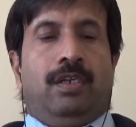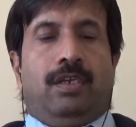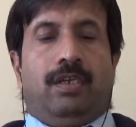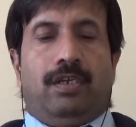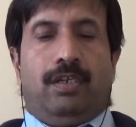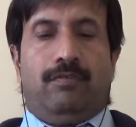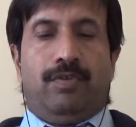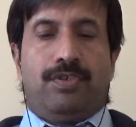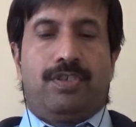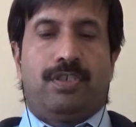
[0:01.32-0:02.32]
Uh, hello
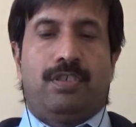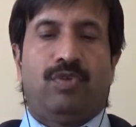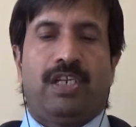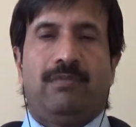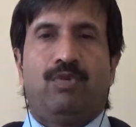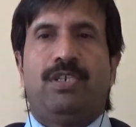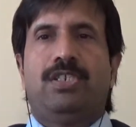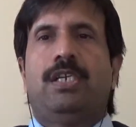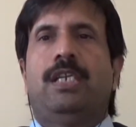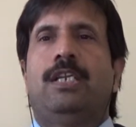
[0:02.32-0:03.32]
viewers, uh, welcome to my
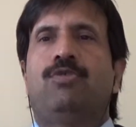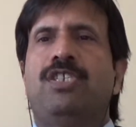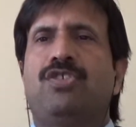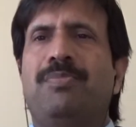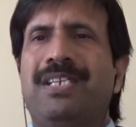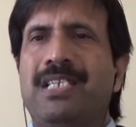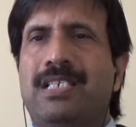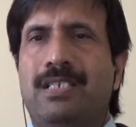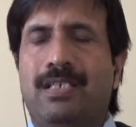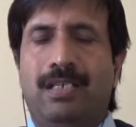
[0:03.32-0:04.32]
channel. Today's topic
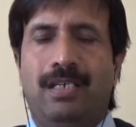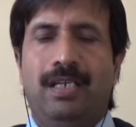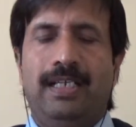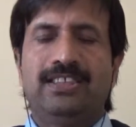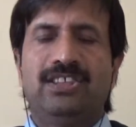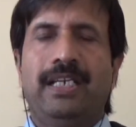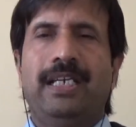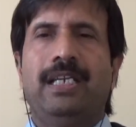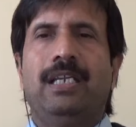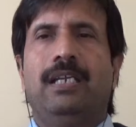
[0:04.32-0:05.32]
is uh, Is there
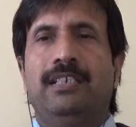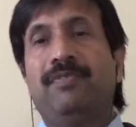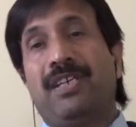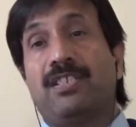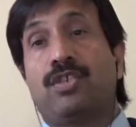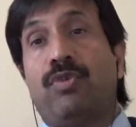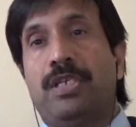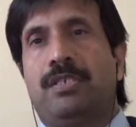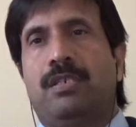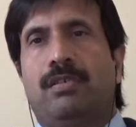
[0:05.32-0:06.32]
any, in fact a
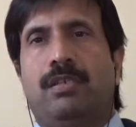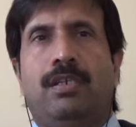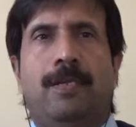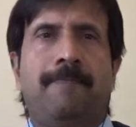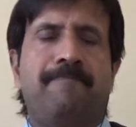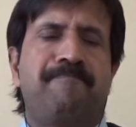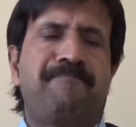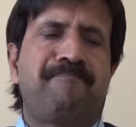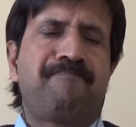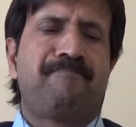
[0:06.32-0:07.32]
question, um,
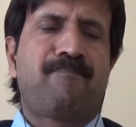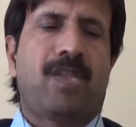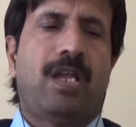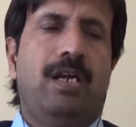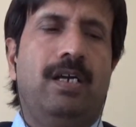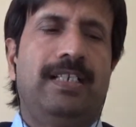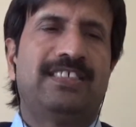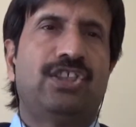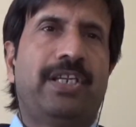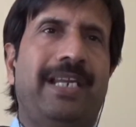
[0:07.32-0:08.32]
uh,
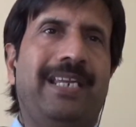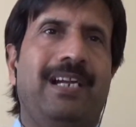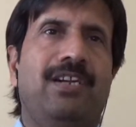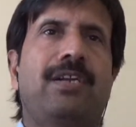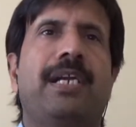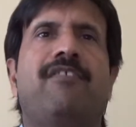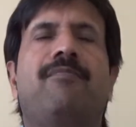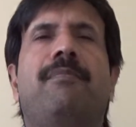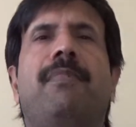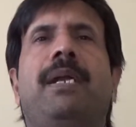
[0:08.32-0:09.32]
Is there any alternative
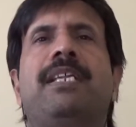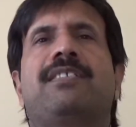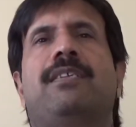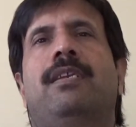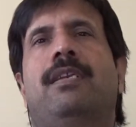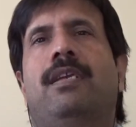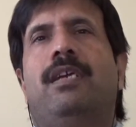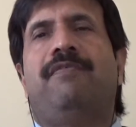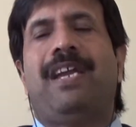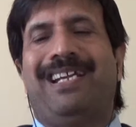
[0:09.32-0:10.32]
medicine
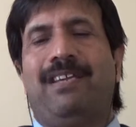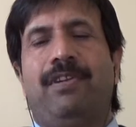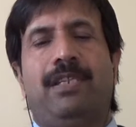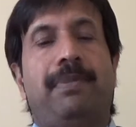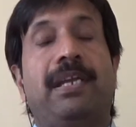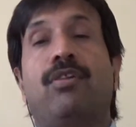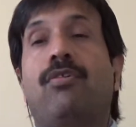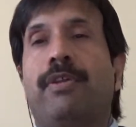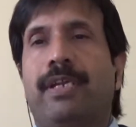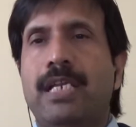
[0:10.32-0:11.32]
effective in the
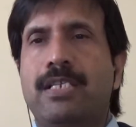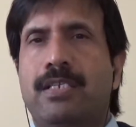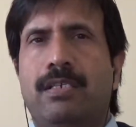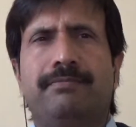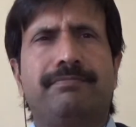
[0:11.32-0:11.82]
pancreatic cancer?